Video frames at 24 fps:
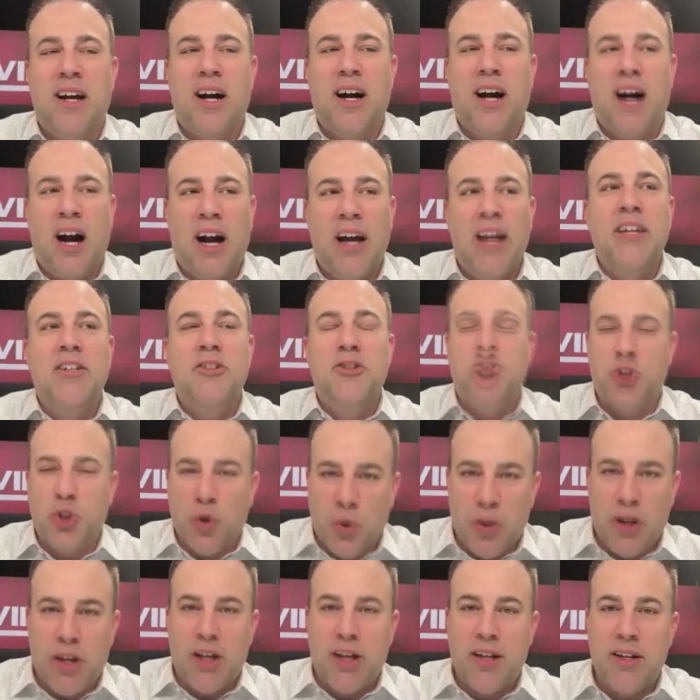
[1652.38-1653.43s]
I
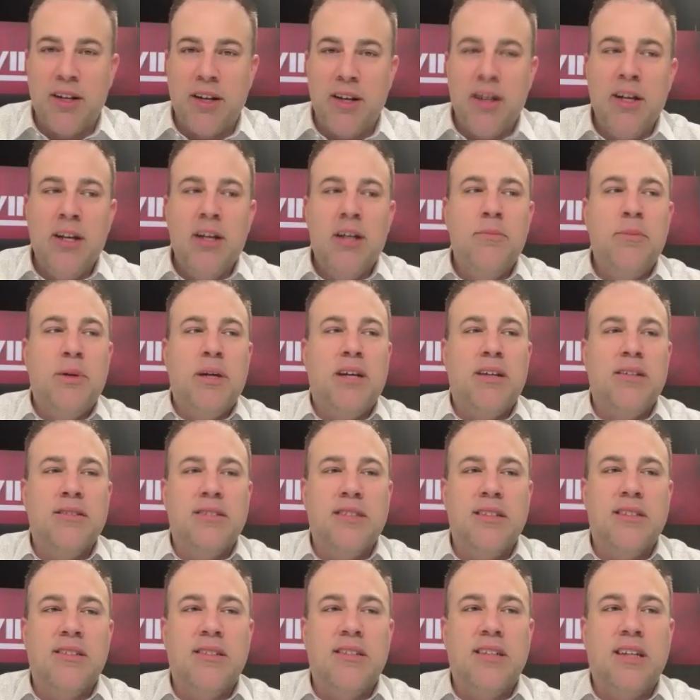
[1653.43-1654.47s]
enjoy it, because
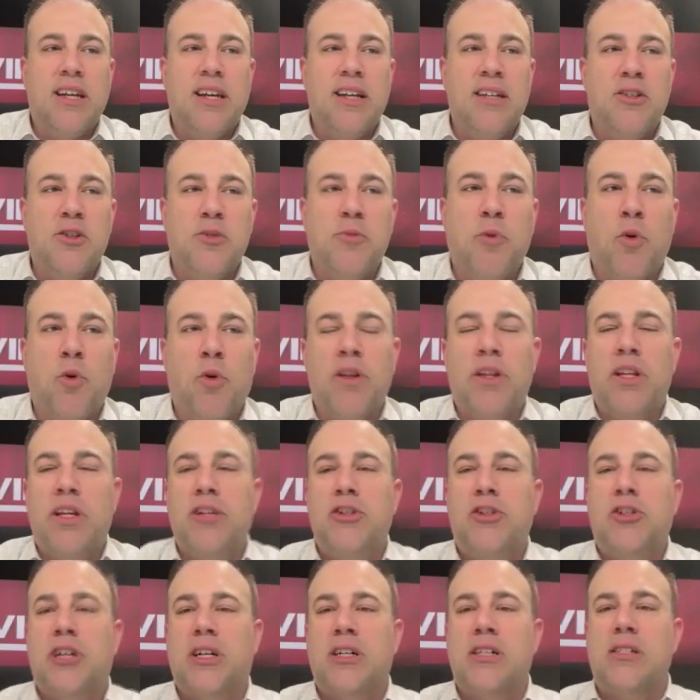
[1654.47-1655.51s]
it's more than
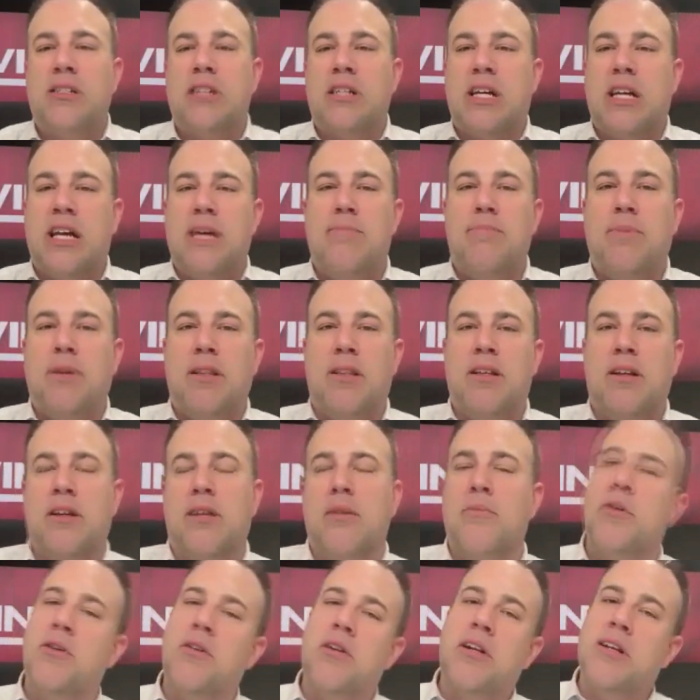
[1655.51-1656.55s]
just keeping the
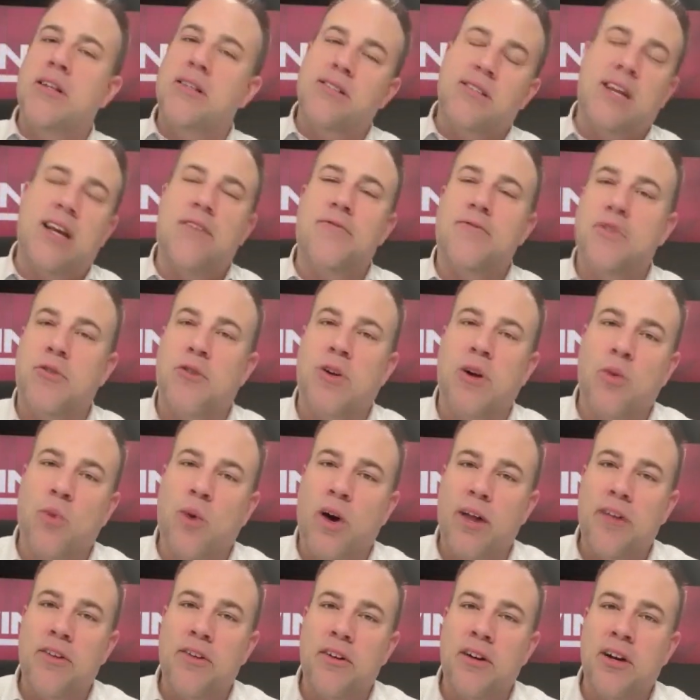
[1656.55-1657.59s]
community safe during
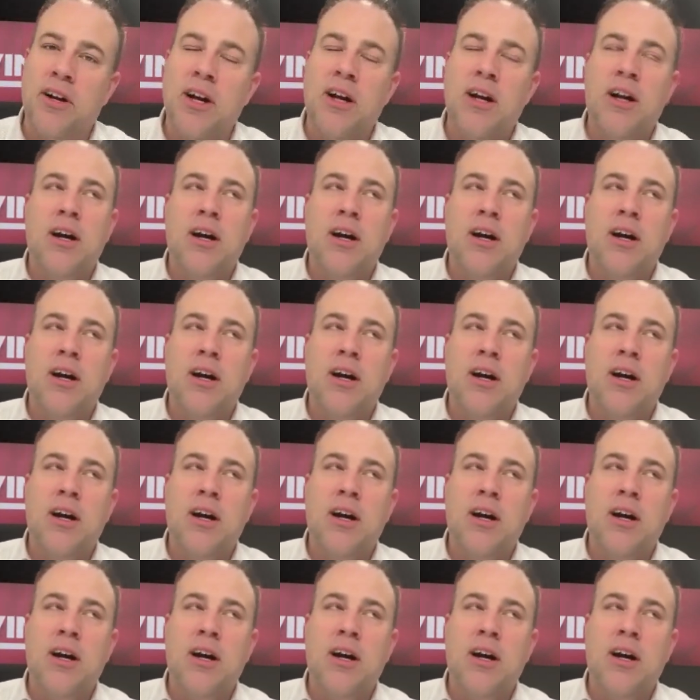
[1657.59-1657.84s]
weather.